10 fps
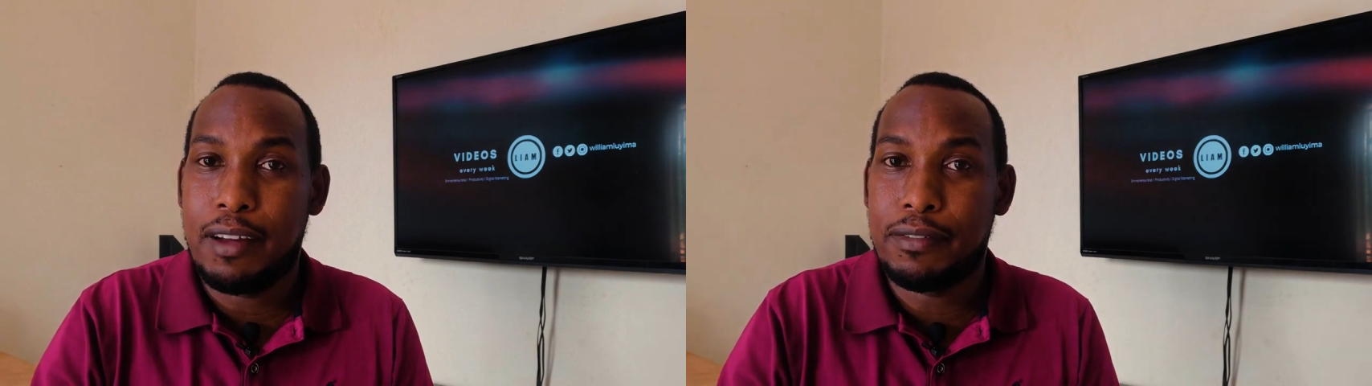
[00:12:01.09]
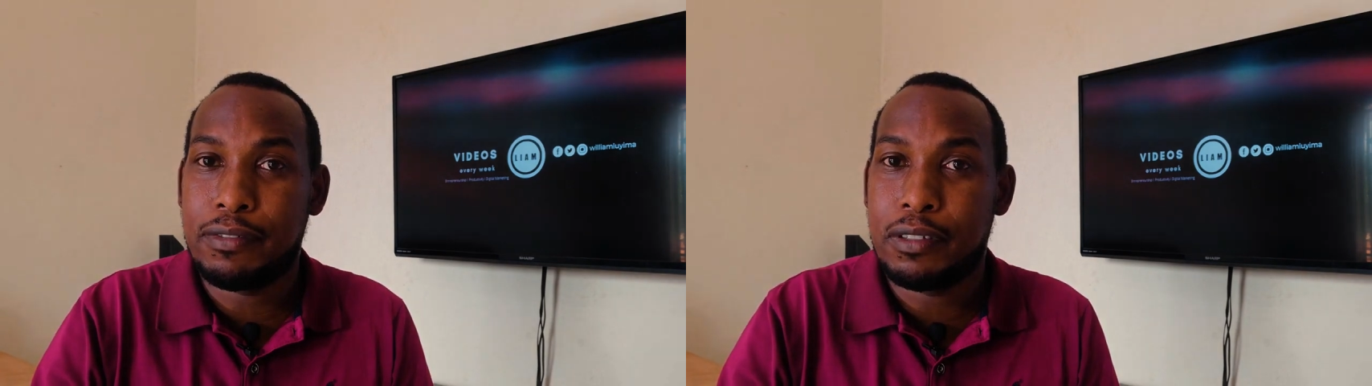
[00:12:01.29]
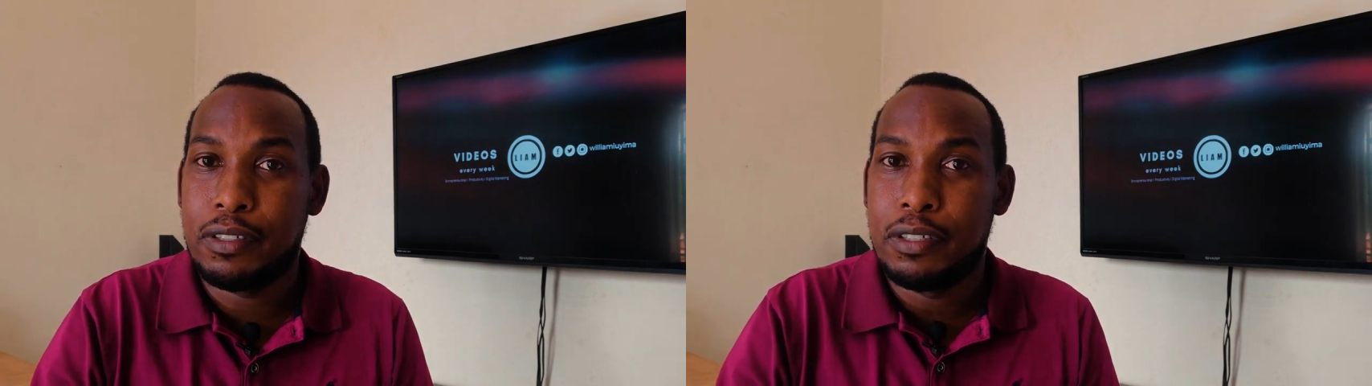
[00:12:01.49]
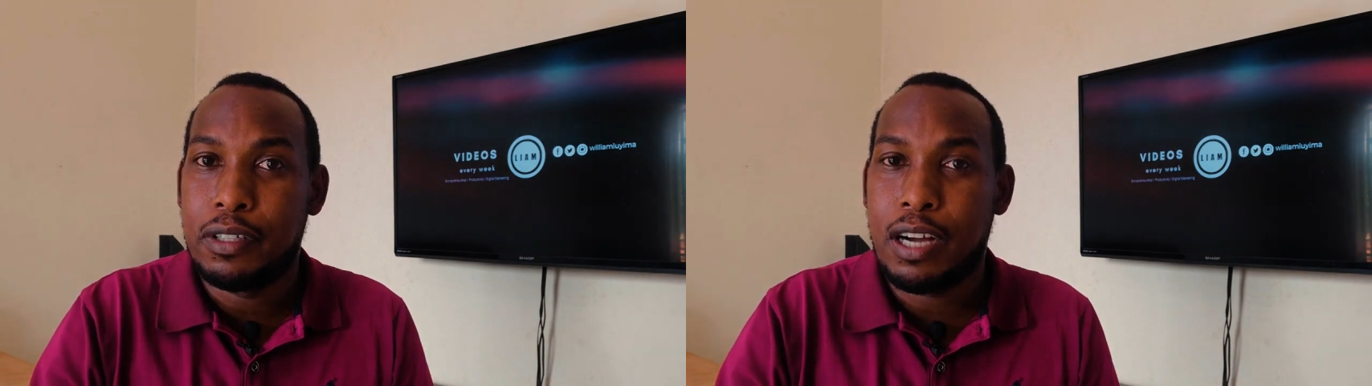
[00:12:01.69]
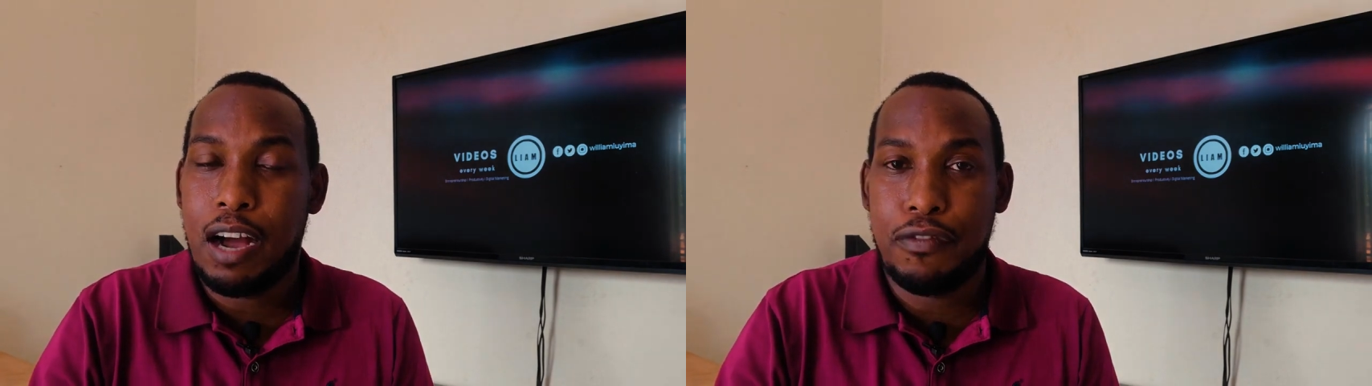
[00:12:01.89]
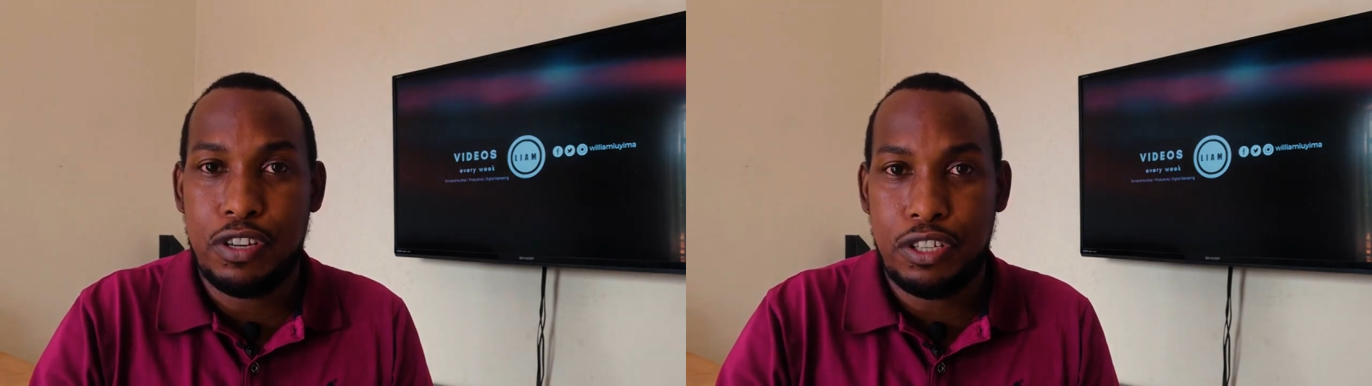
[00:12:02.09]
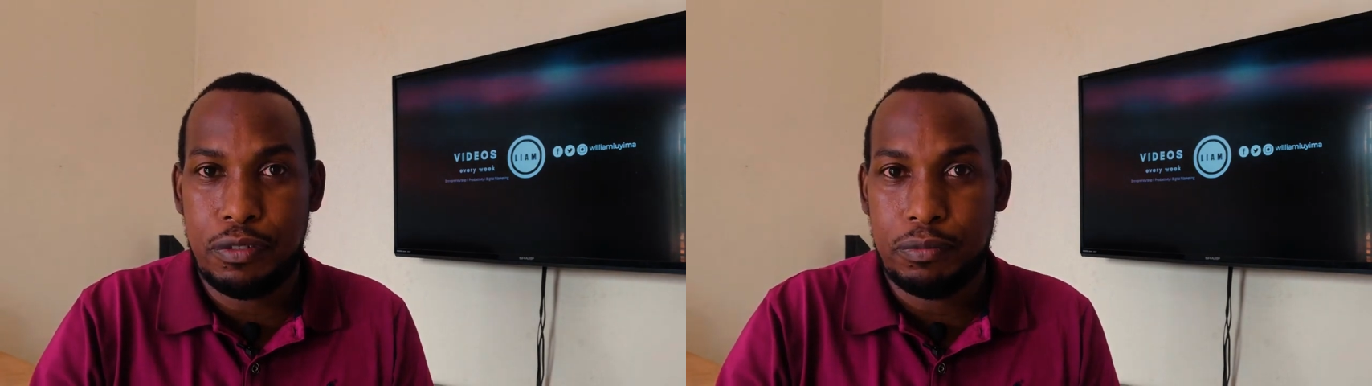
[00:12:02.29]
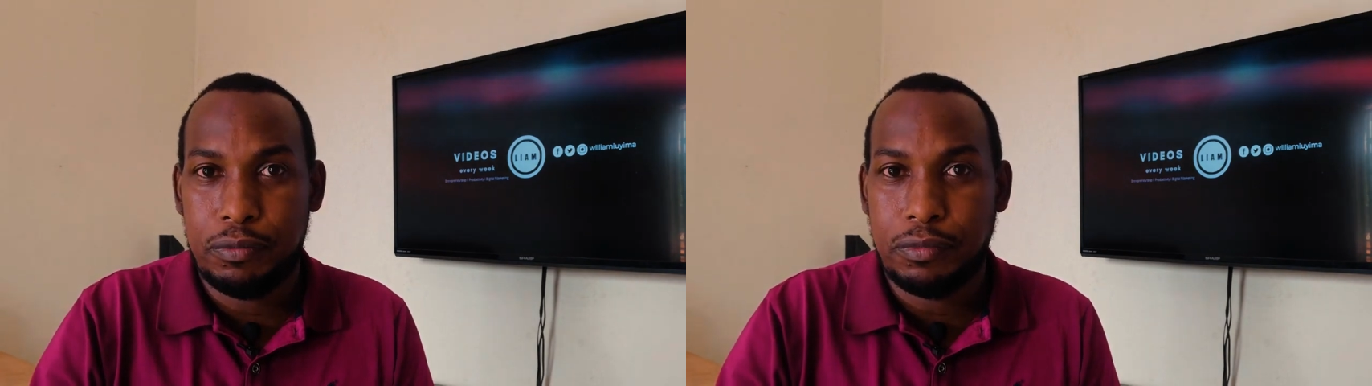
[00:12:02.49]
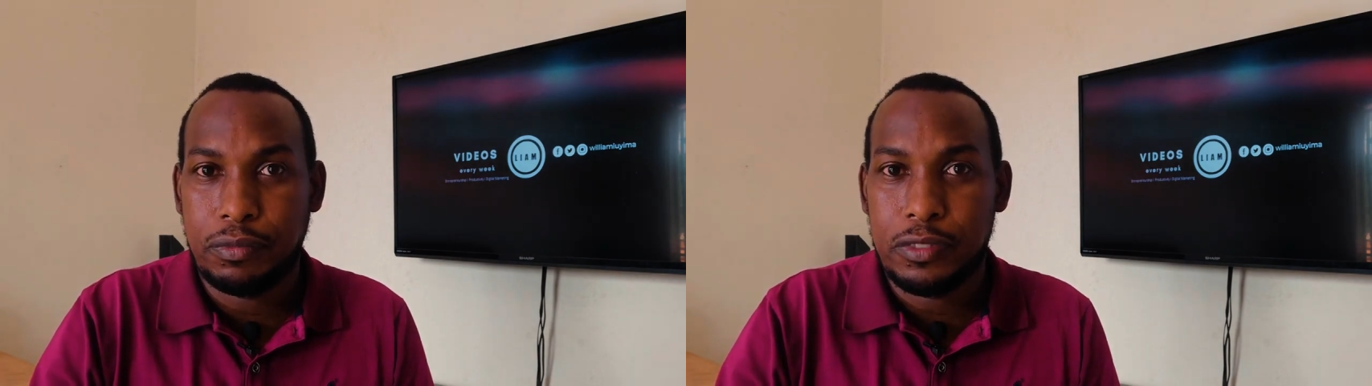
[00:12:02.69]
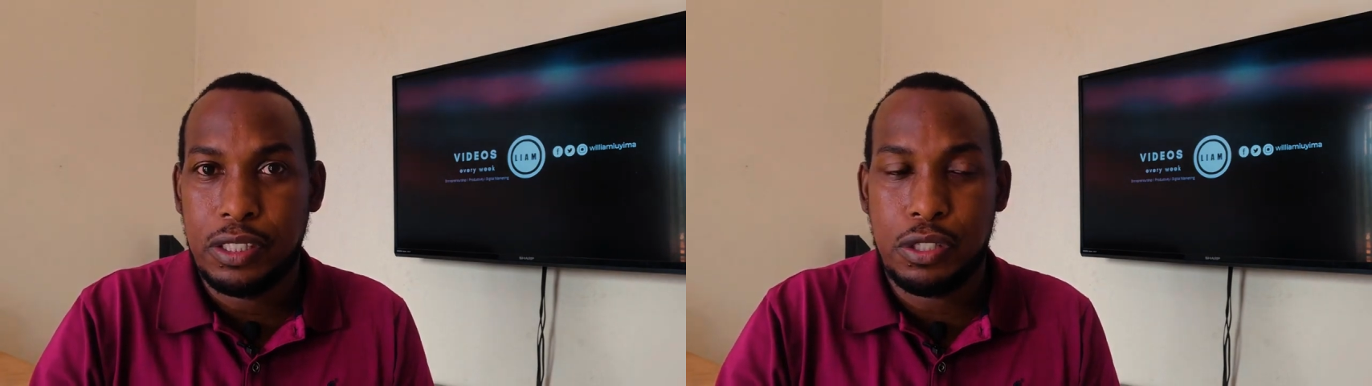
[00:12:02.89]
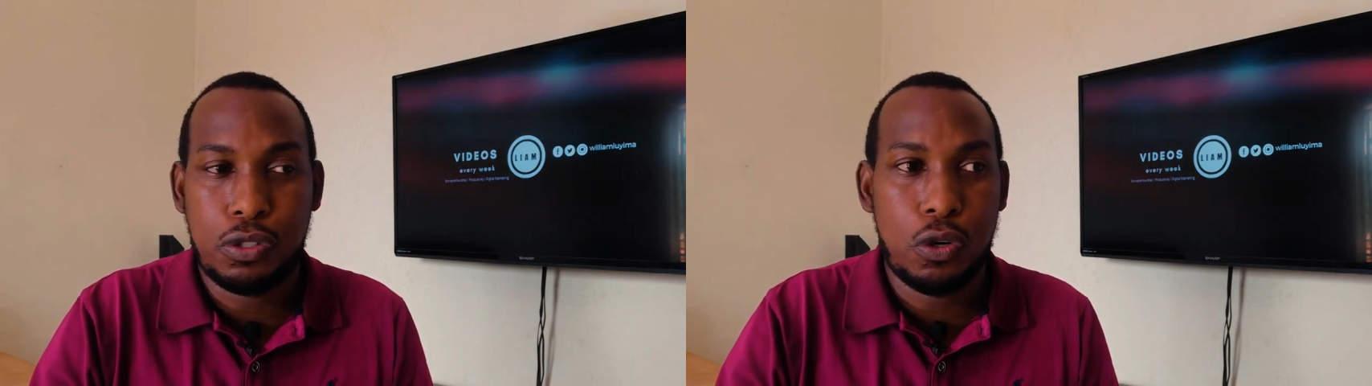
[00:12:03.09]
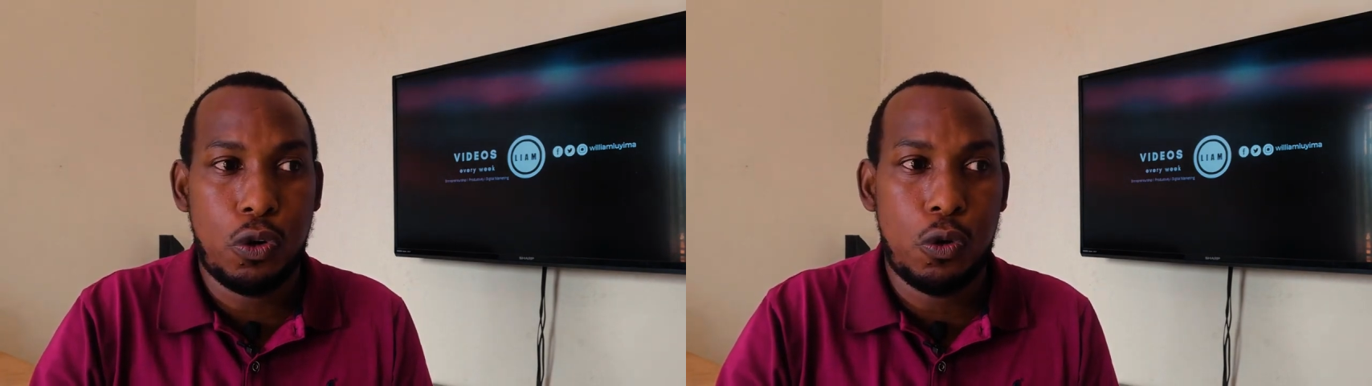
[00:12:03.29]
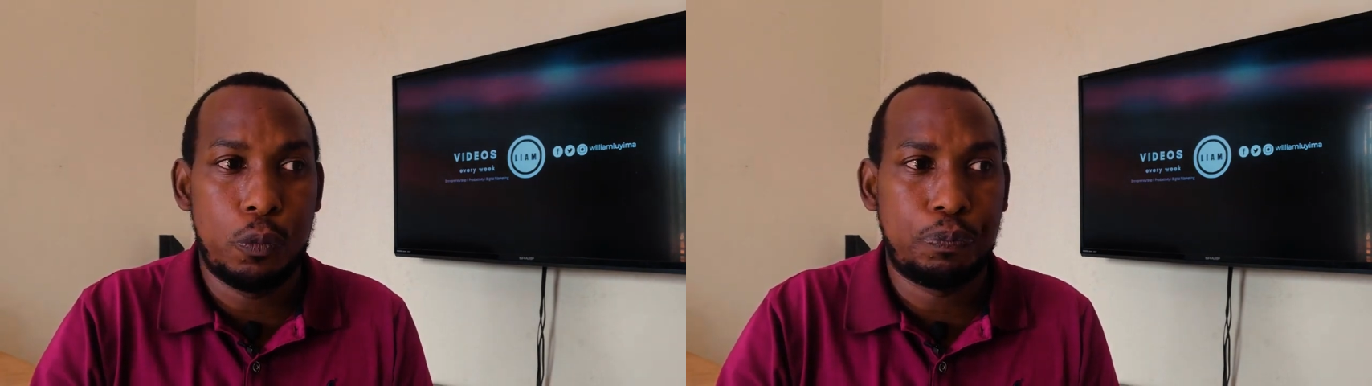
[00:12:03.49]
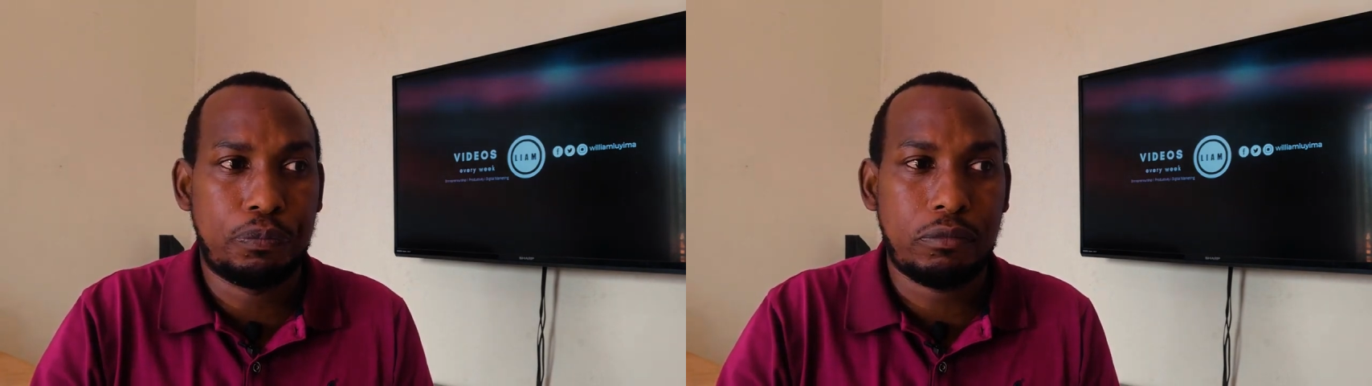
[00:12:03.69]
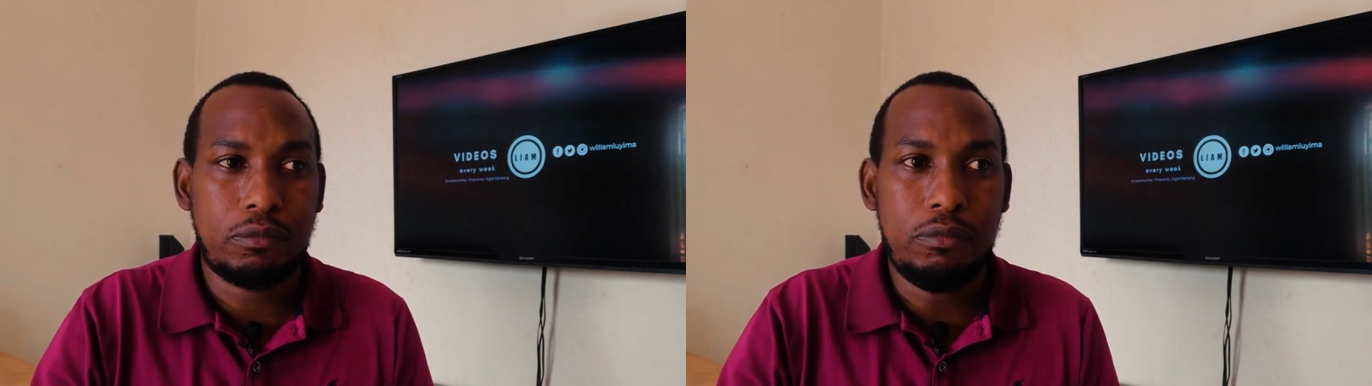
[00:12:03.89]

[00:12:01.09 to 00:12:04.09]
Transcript: we have coverage. So